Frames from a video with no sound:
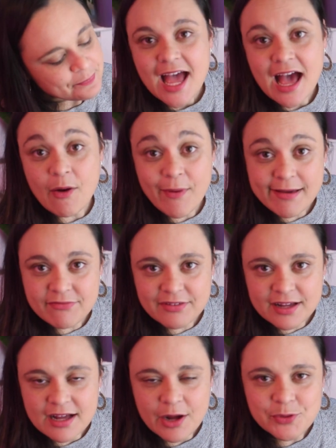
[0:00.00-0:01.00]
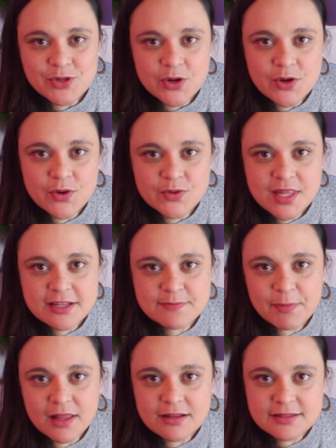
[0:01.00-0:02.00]
However, although this
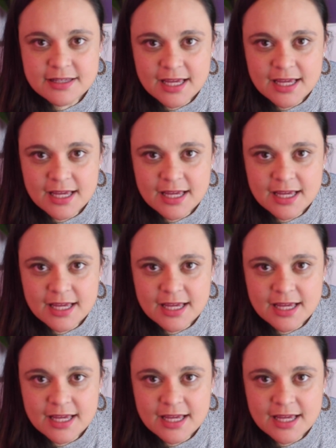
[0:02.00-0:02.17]
plant